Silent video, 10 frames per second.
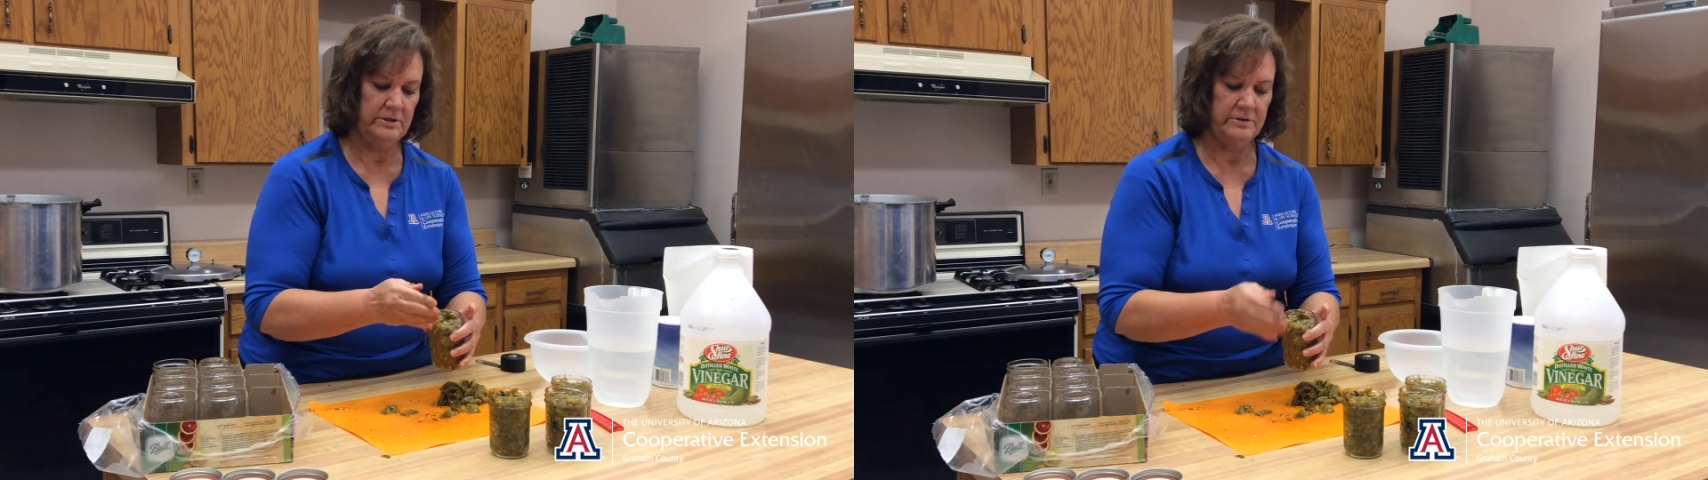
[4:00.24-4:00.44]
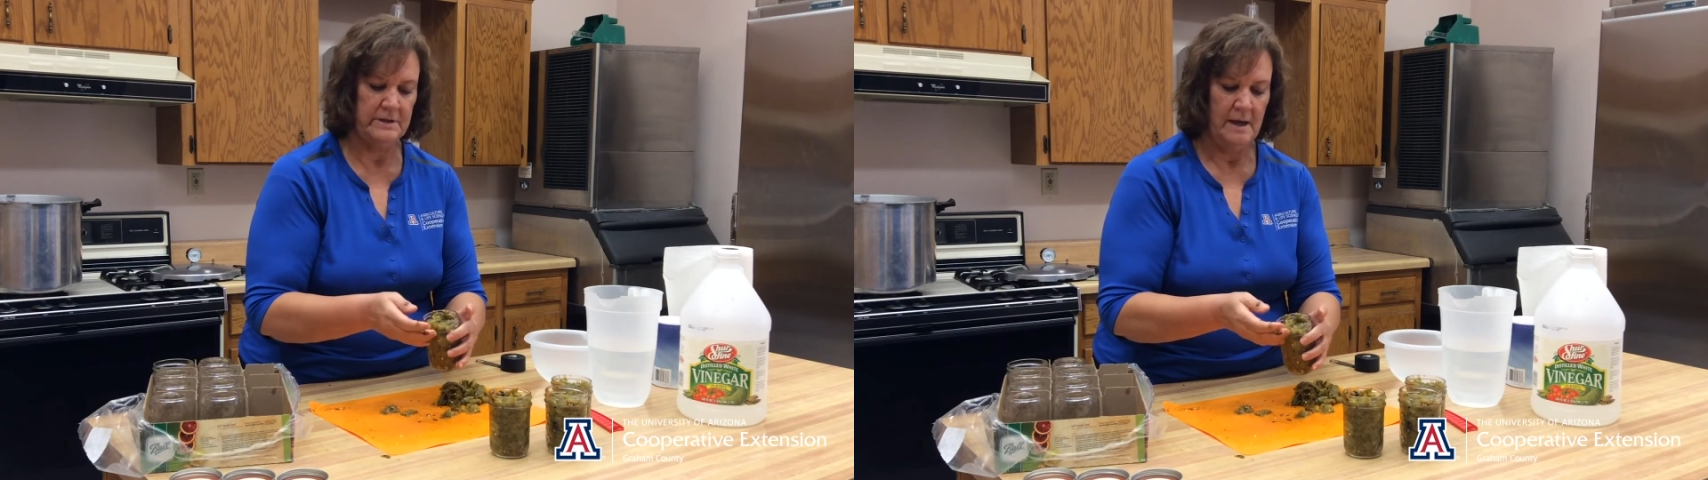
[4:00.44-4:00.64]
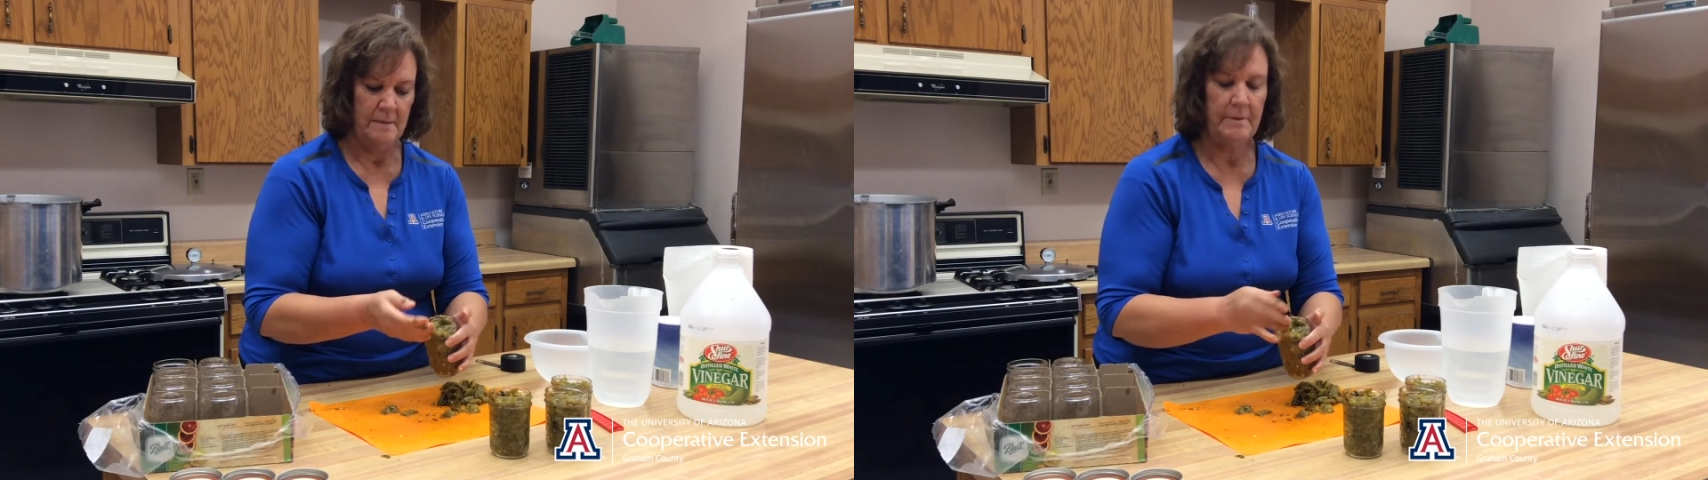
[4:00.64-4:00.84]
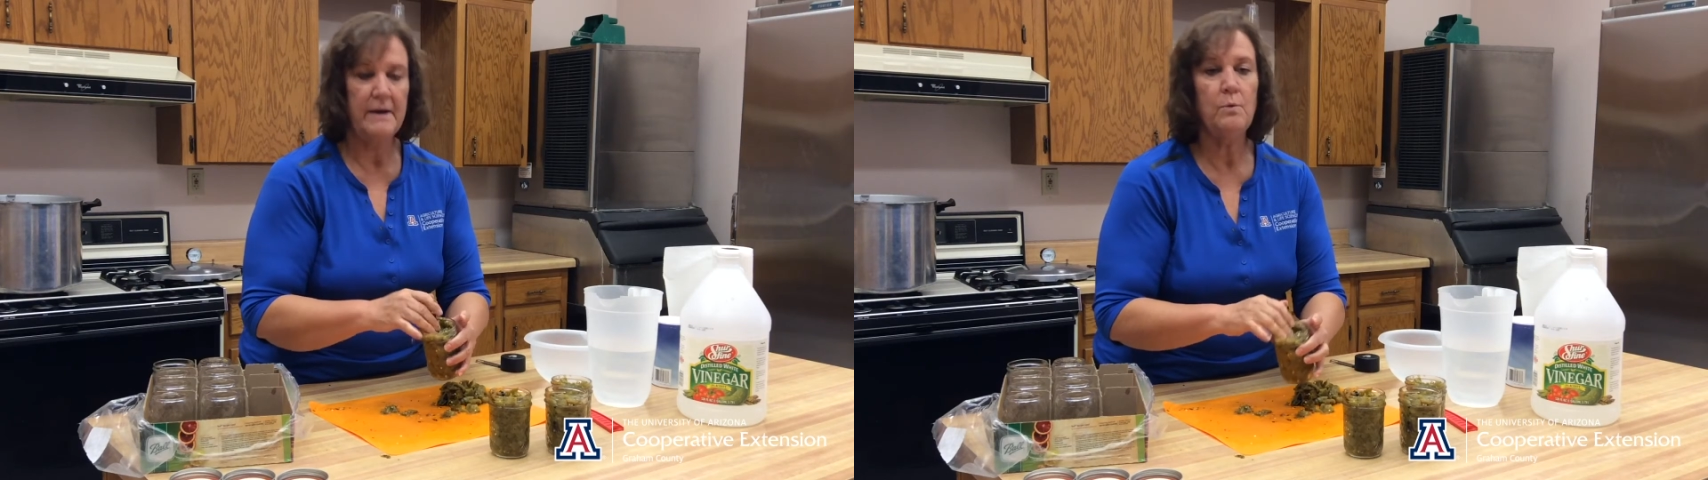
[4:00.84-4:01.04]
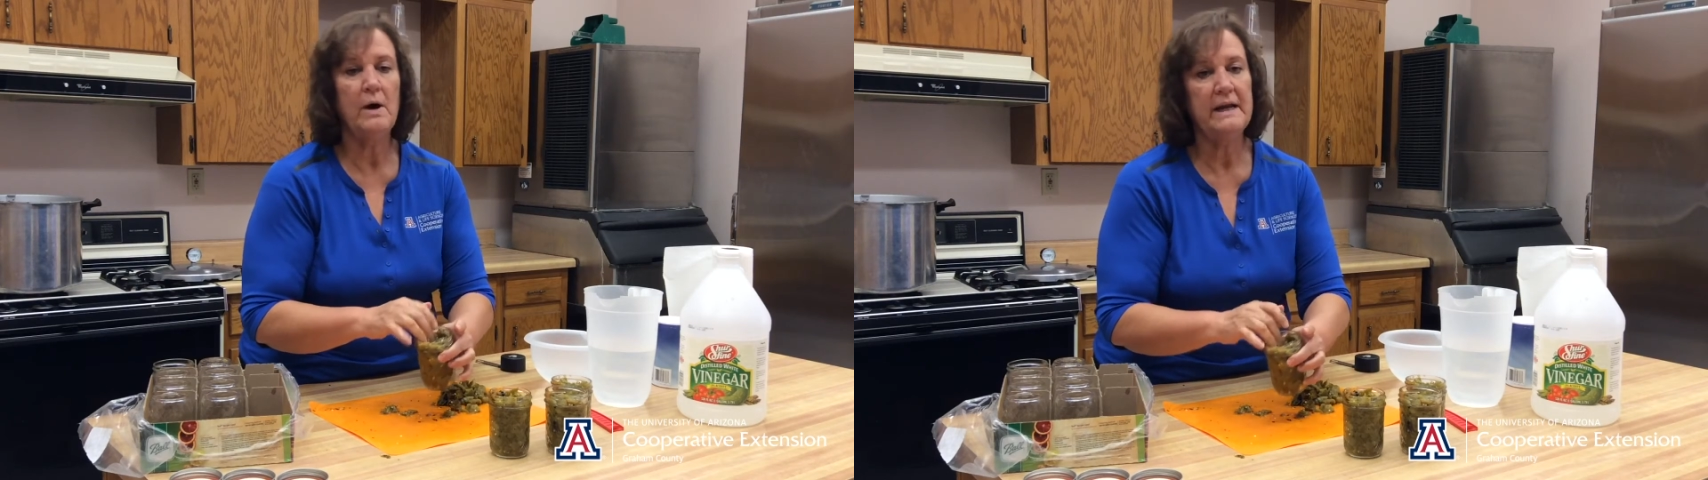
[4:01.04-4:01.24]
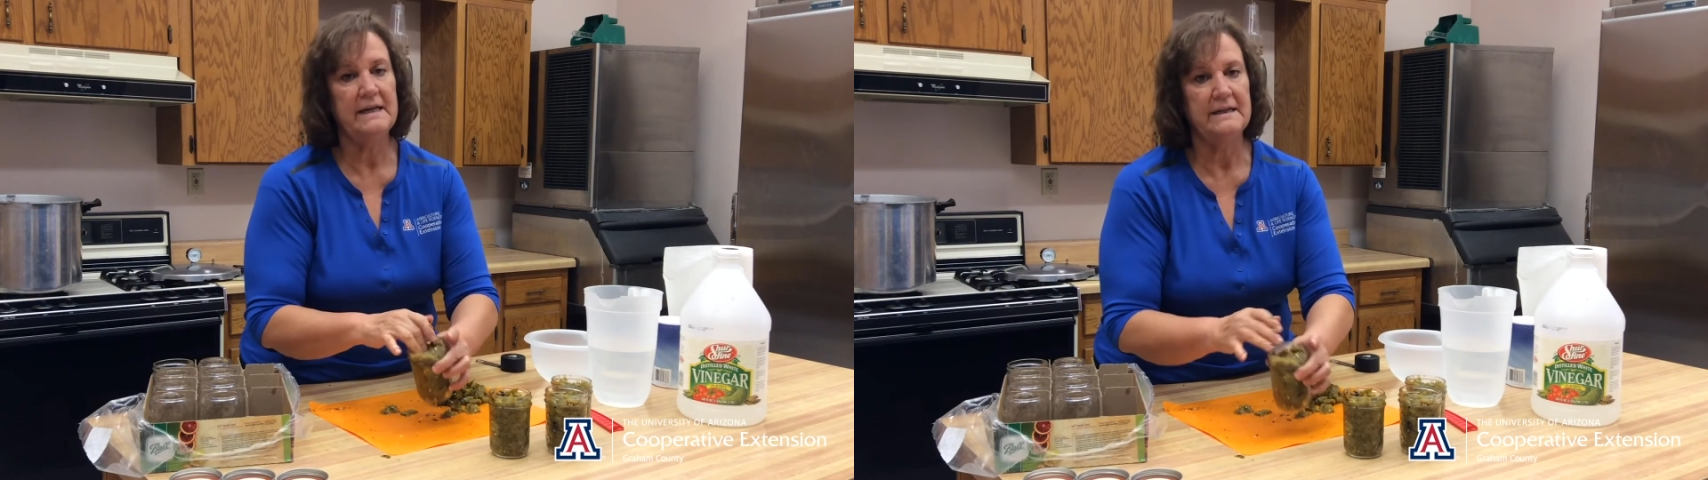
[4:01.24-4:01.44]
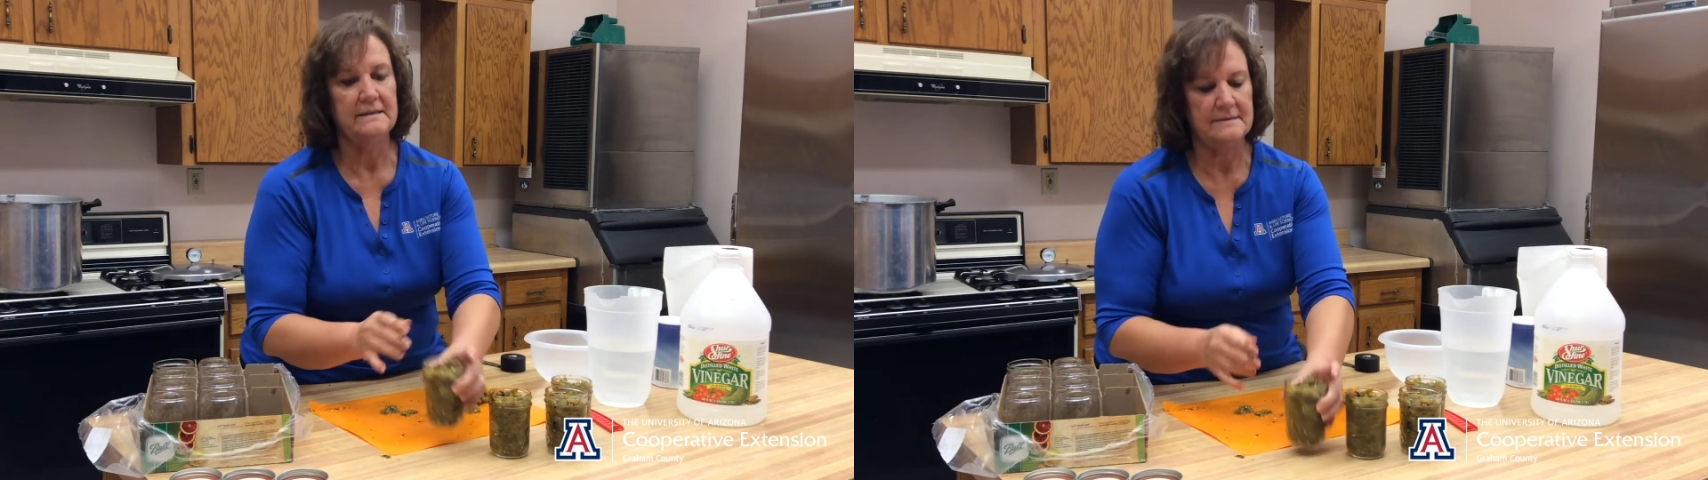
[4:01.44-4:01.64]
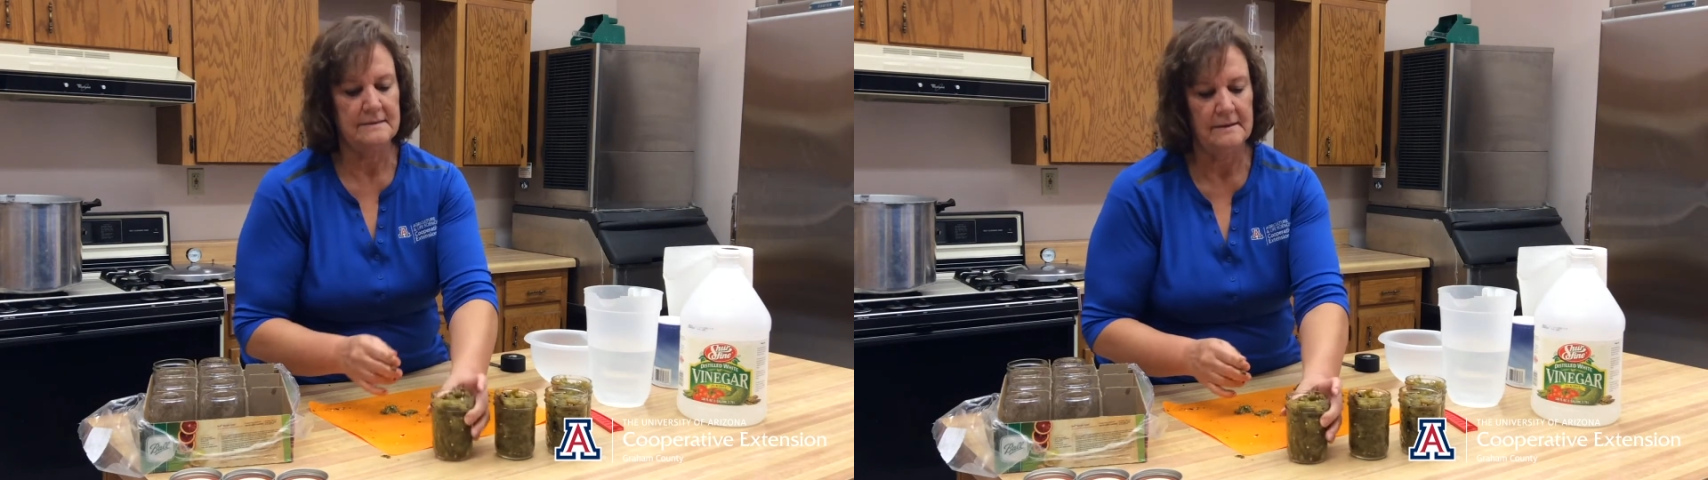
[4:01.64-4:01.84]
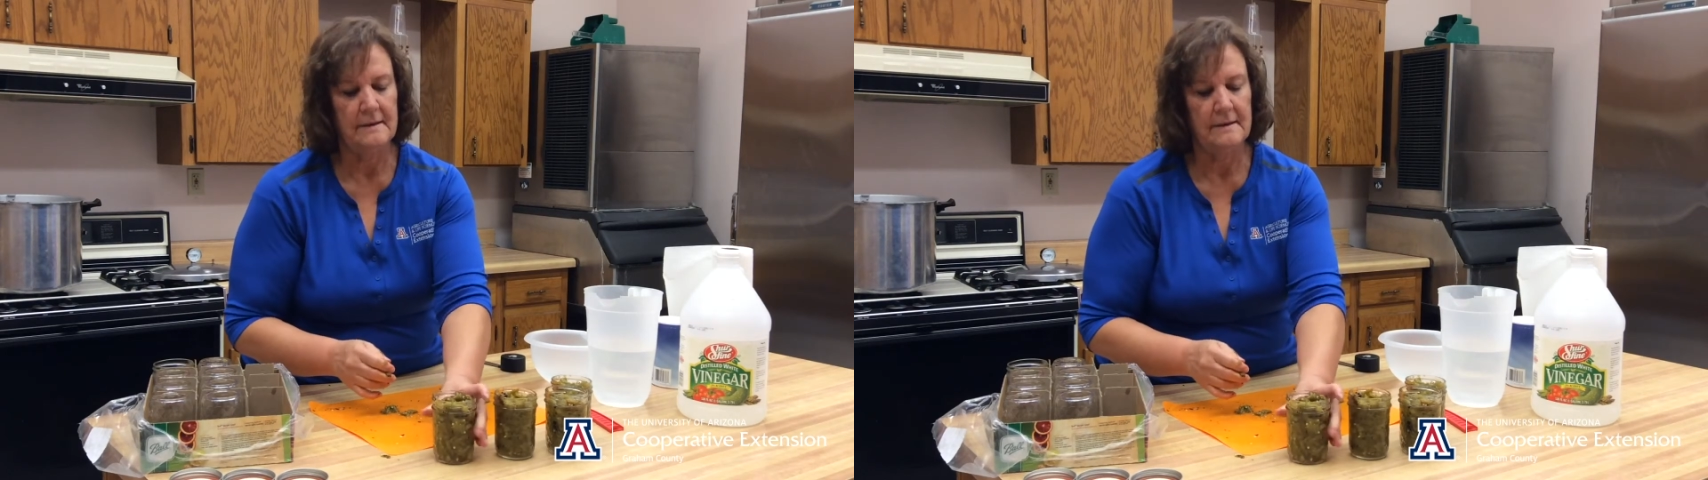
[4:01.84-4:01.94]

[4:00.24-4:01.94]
use by what it is